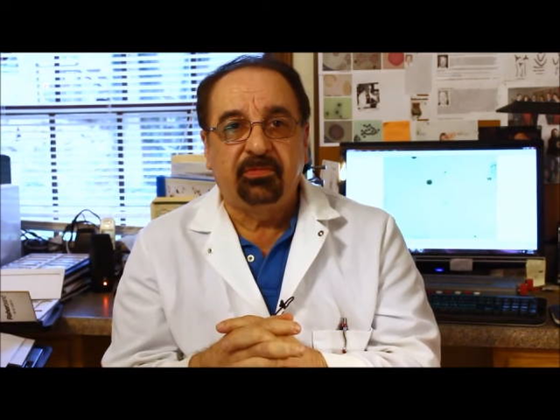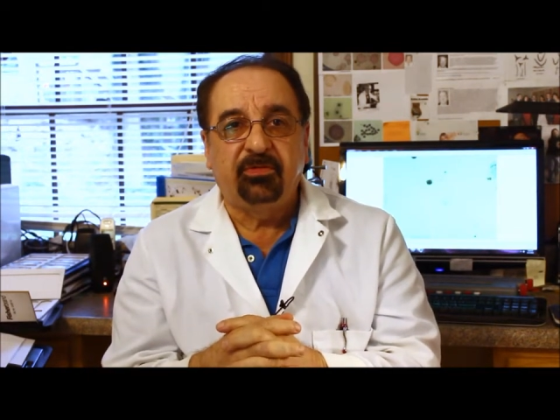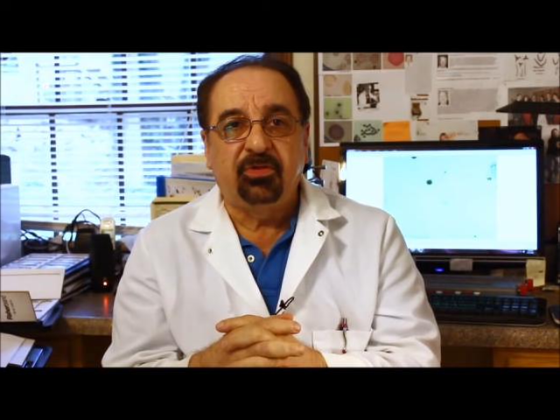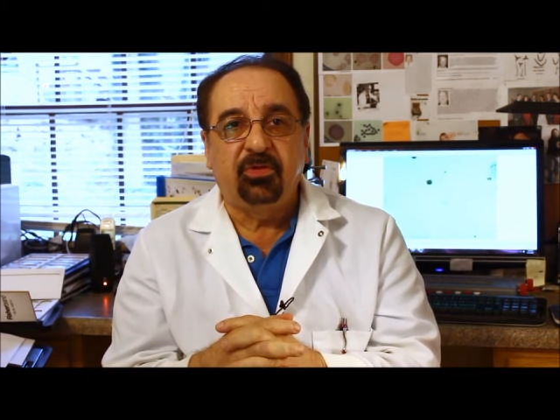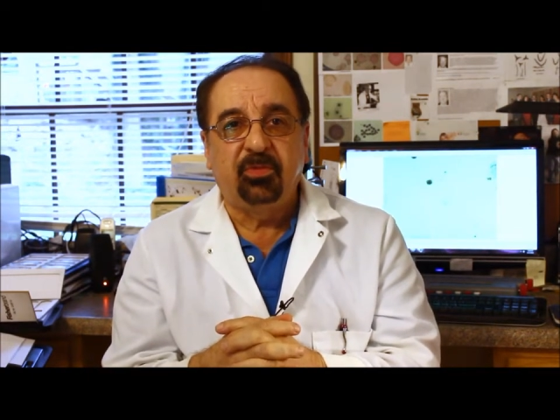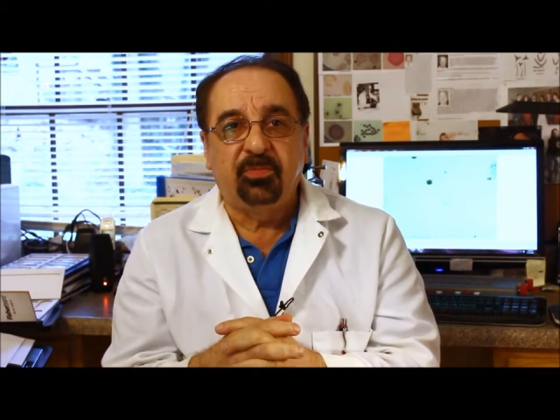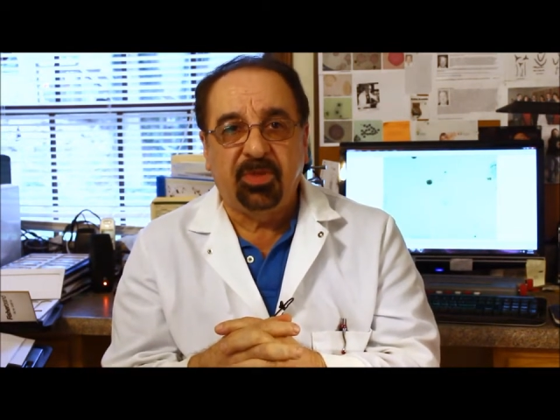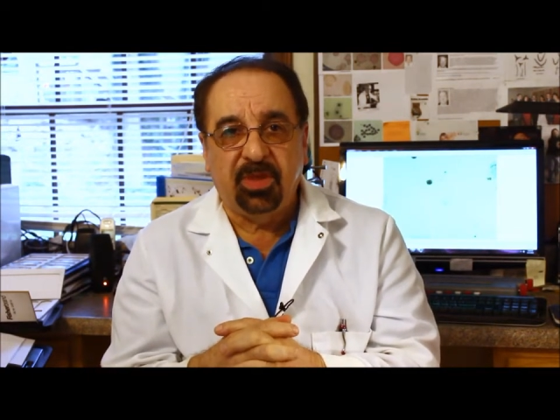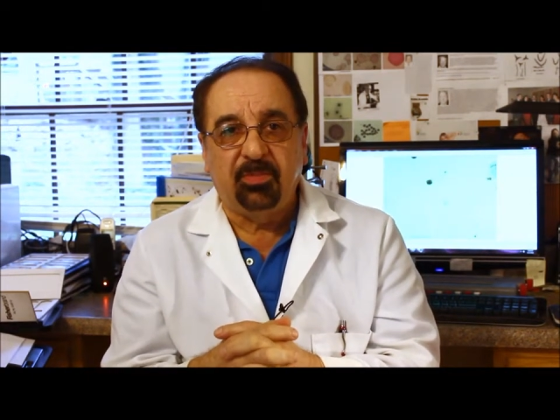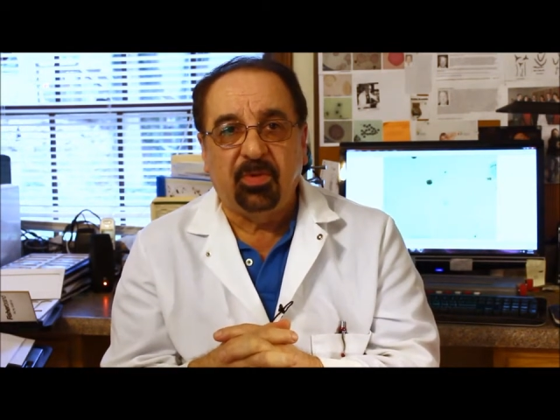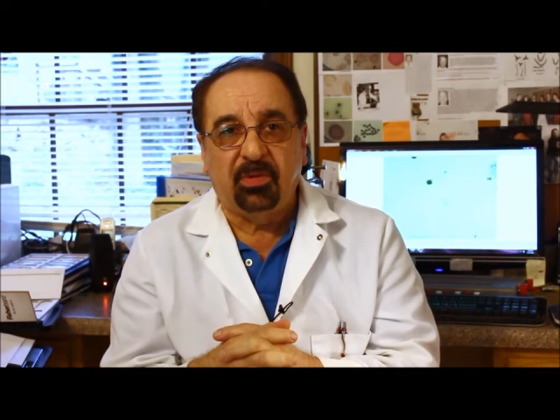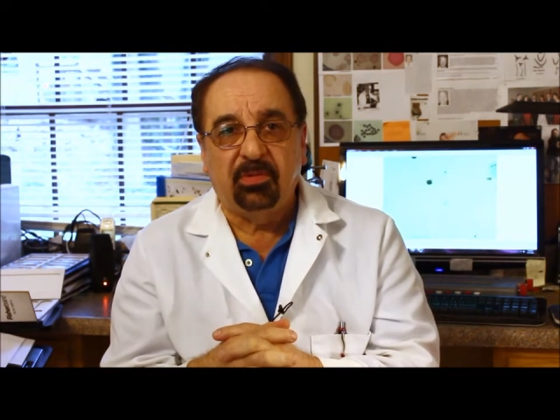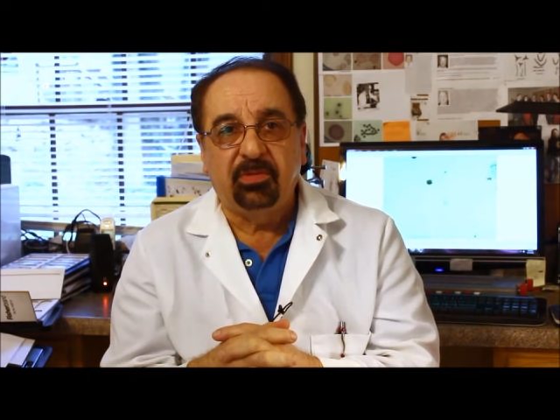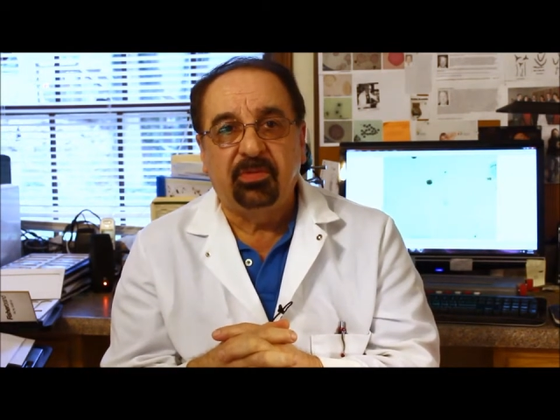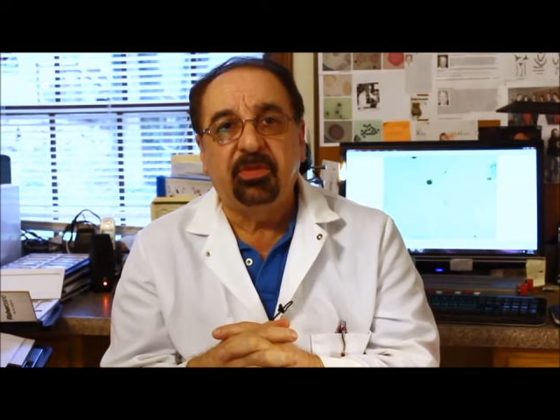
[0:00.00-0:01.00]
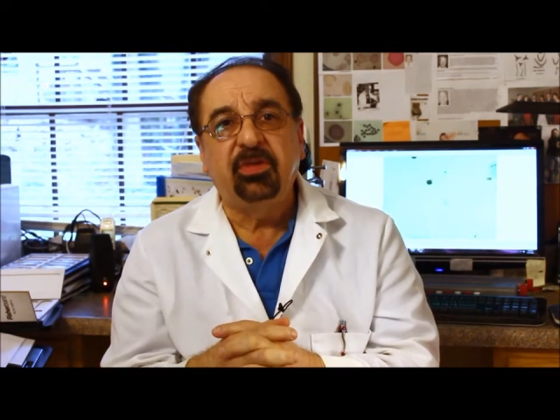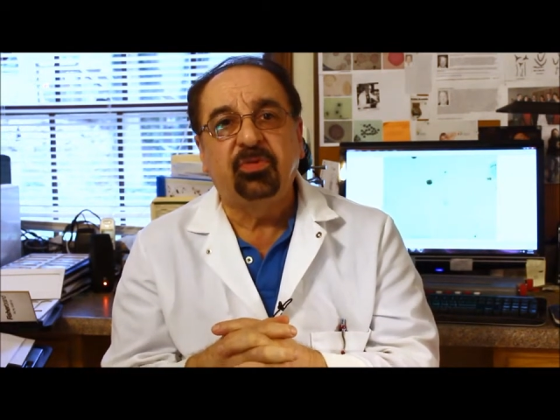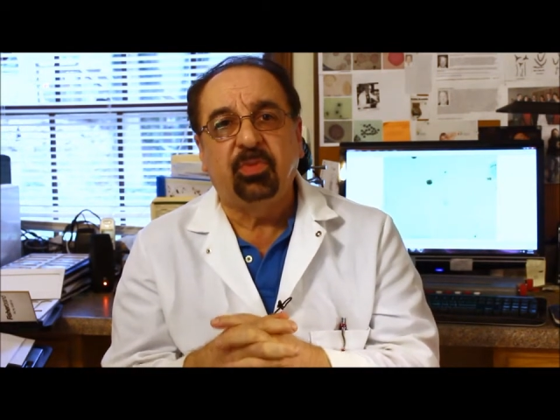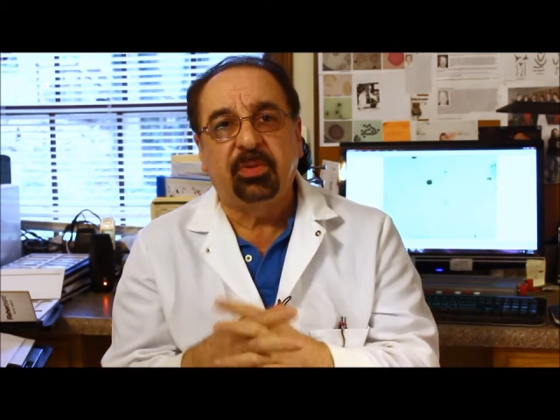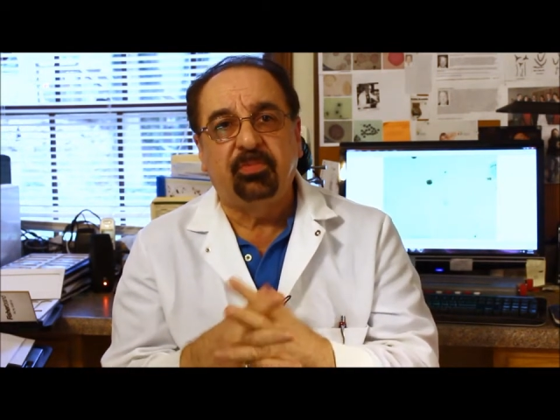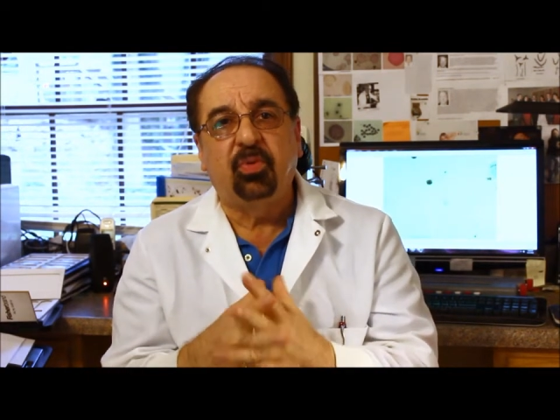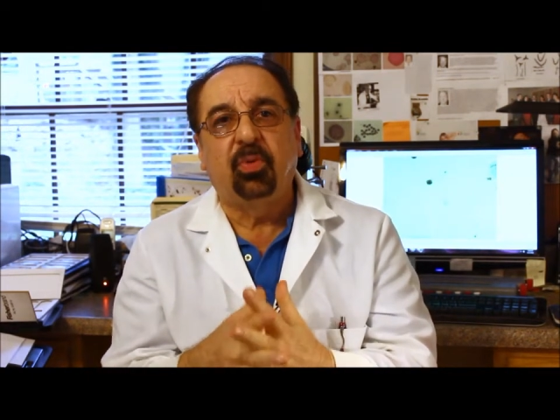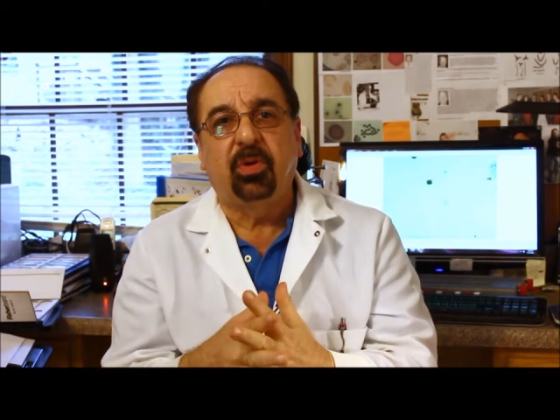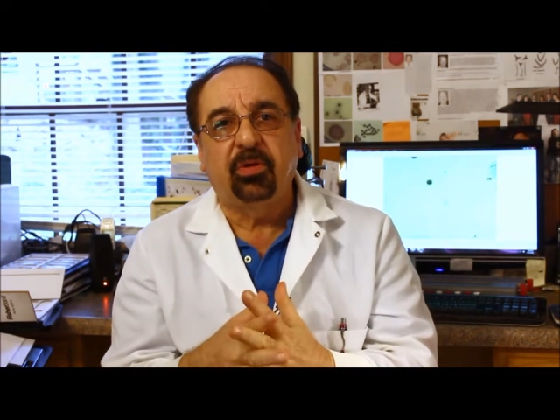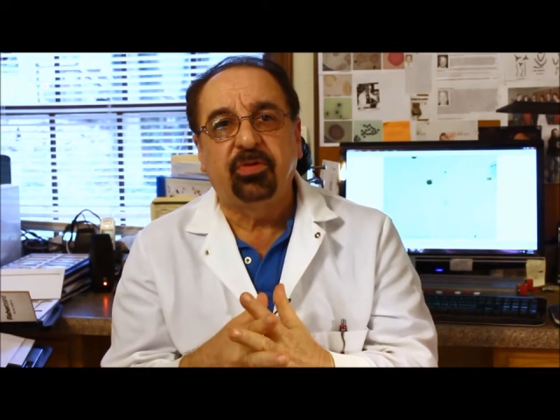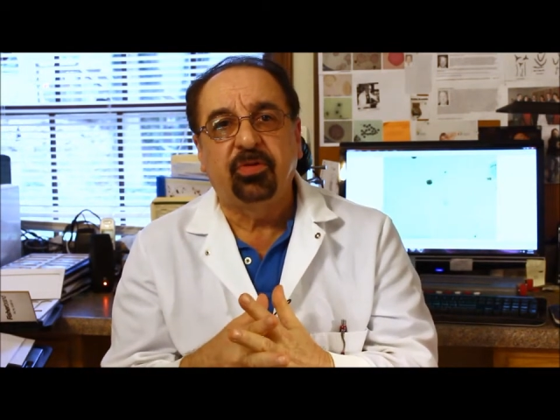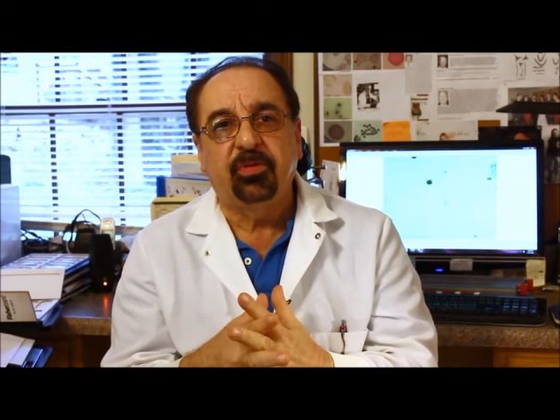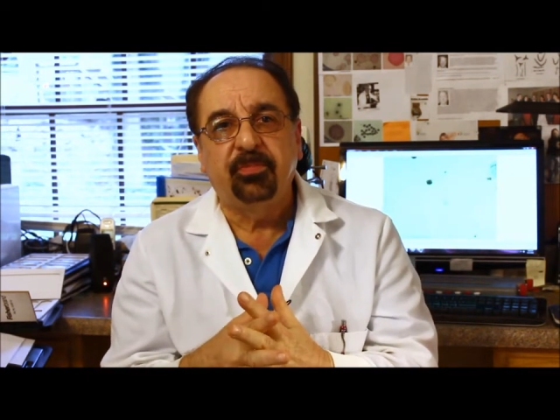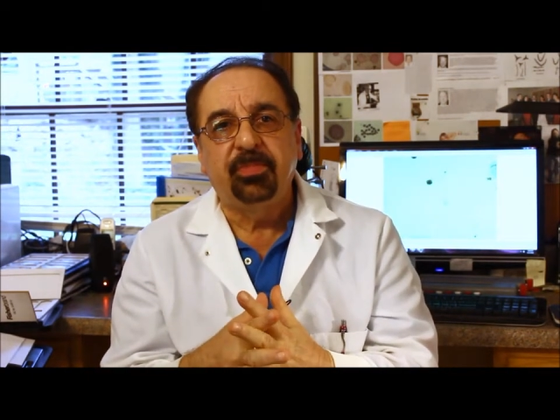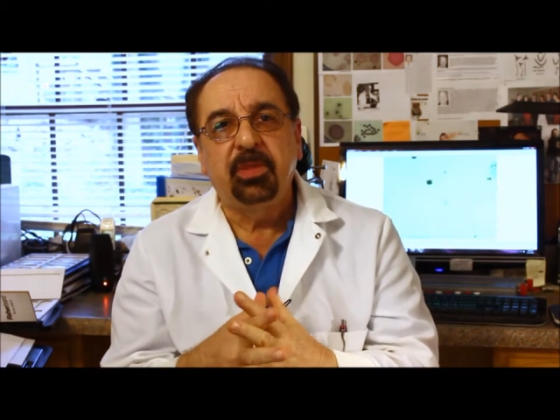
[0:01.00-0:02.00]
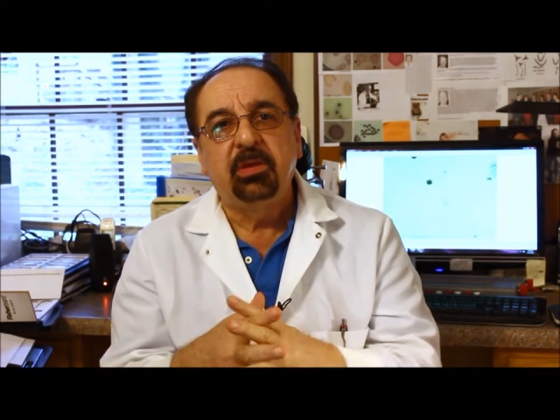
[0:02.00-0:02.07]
to people, these reports.